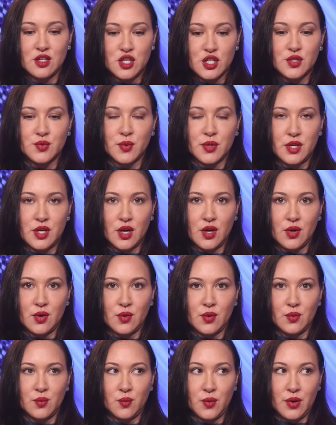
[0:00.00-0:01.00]
just would
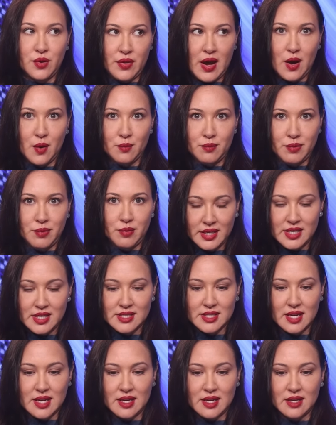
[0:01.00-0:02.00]
go without
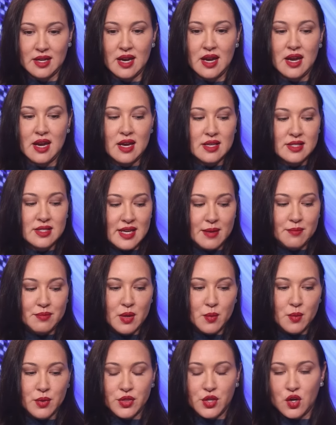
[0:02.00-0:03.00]
policing. Same
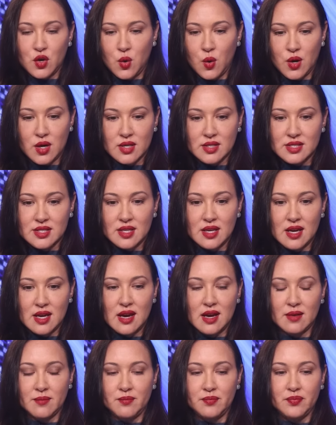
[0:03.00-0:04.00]
thing with the courts.
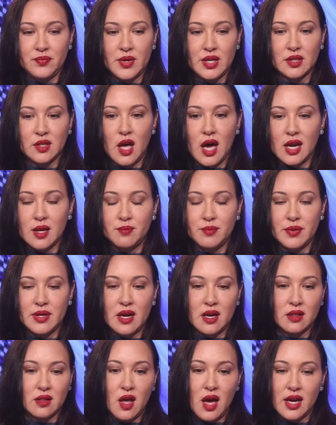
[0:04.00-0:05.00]
Um, a lot of
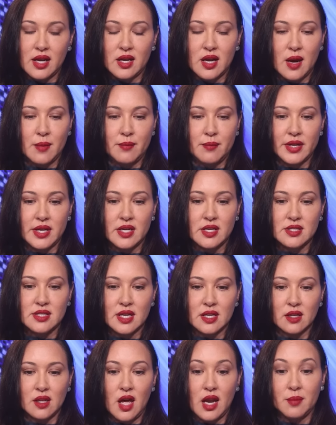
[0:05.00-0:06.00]
a lot of
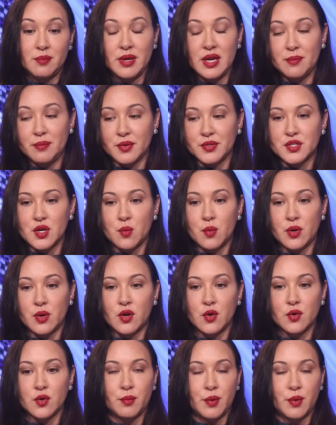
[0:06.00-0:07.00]
companies and a lot of people don't
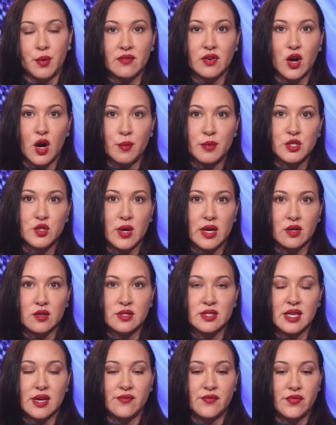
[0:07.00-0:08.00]
want to go to private
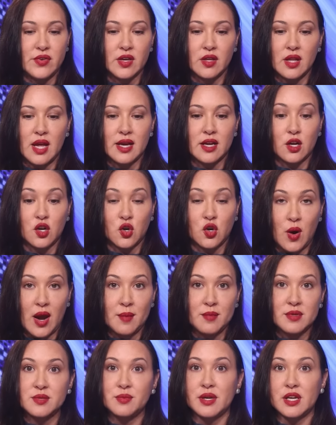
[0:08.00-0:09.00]
arbitrators. They feel like a
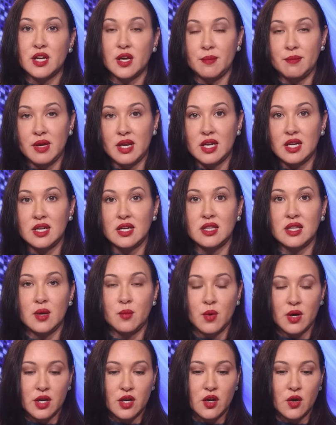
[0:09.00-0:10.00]
crime has been committed, and
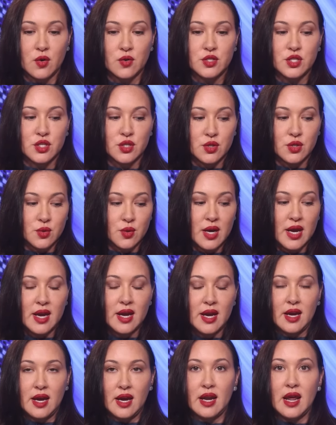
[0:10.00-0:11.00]
they want to go to
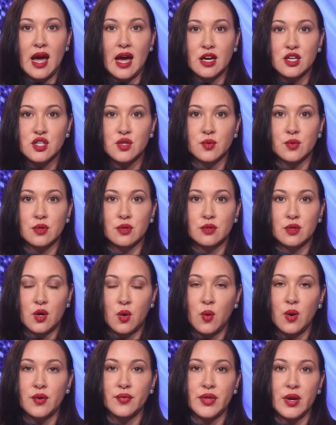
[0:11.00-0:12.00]
an actual
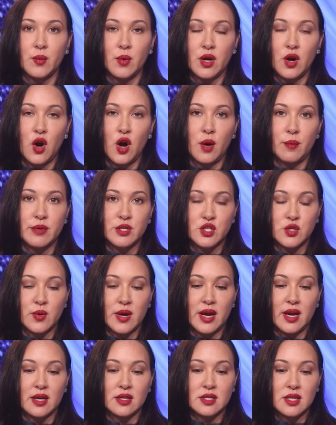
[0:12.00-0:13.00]
court. They want to
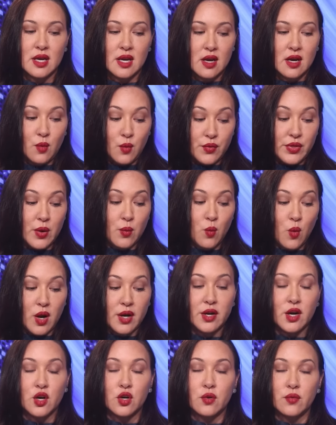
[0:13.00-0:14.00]
arbitrate, or they
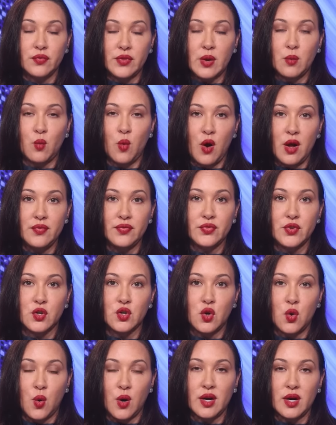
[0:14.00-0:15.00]
want a, they want
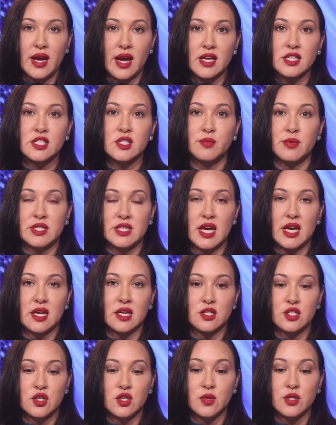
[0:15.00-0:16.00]
their court case to be
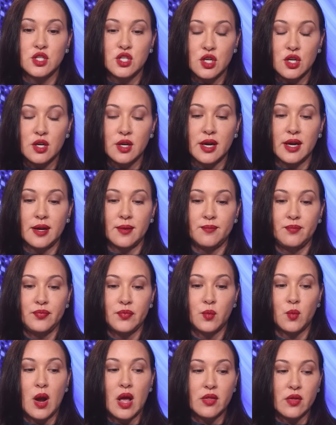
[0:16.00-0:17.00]
taken to a jury
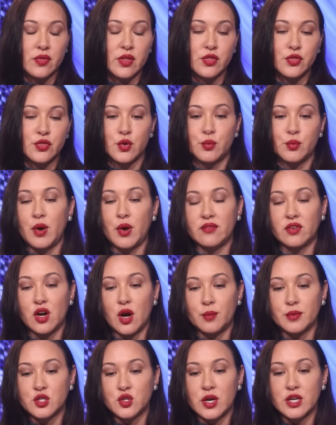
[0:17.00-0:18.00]
rather than through
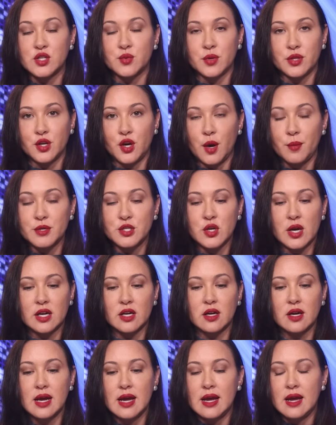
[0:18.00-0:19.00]
private arbitration with an
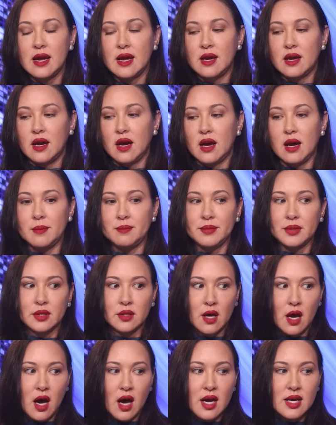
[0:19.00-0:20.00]
arbitrator um,
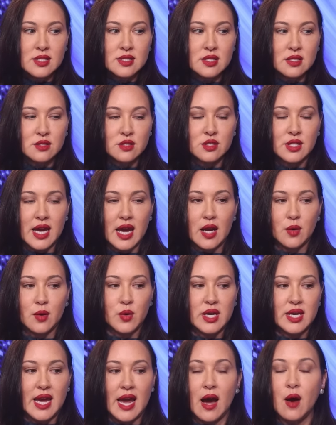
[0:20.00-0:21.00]
laws
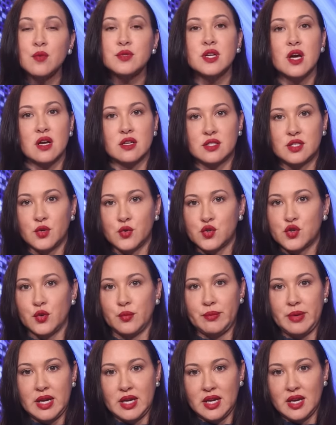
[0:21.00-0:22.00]
can we count on
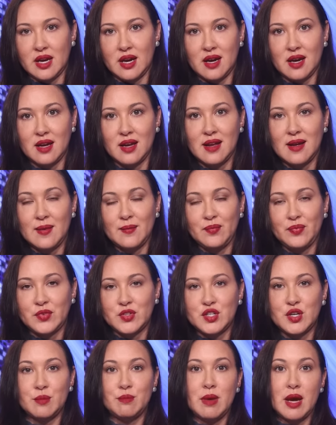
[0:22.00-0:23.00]
social media
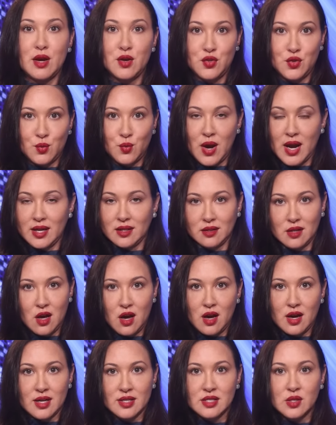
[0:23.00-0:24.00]
to make the right
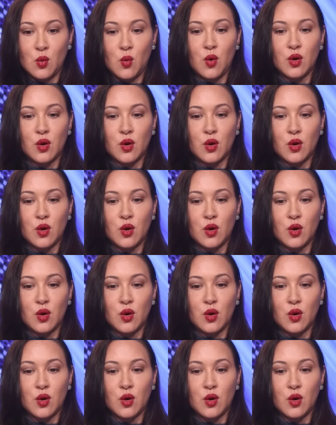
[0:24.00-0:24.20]
laws